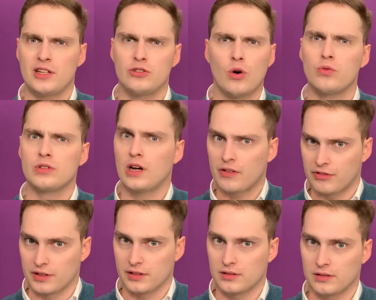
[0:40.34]
they don't
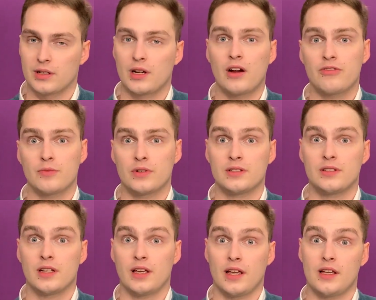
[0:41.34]
govern. The government
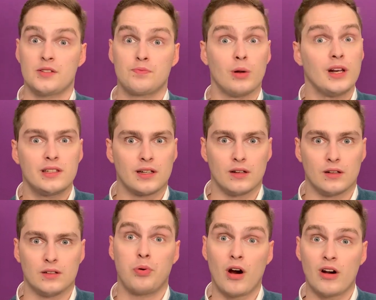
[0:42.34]
is
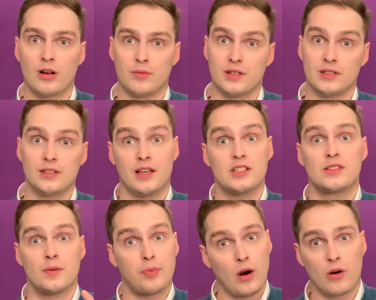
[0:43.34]
political. Parliament is
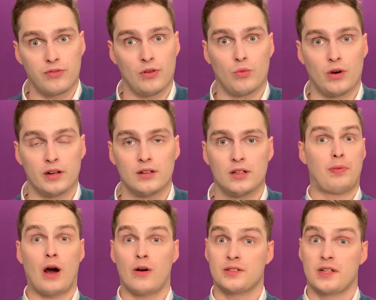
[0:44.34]
the powerful one.
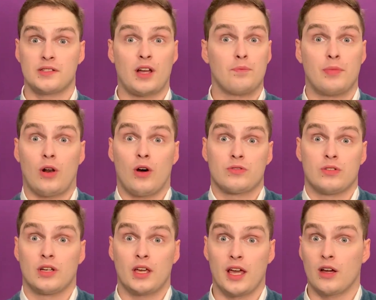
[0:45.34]
Power does not belong to
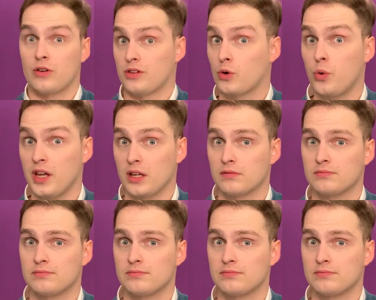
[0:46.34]
the king or the queen.